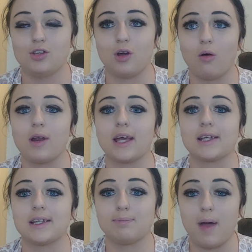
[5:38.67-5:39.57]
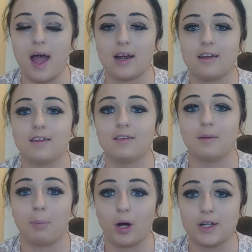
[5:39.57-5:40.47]
Don't expect the
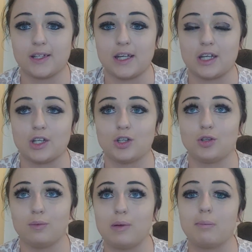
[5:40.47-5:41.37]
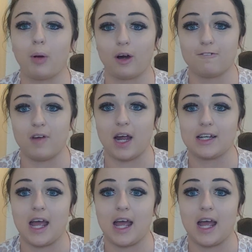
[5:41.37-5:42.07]
person to be perfect.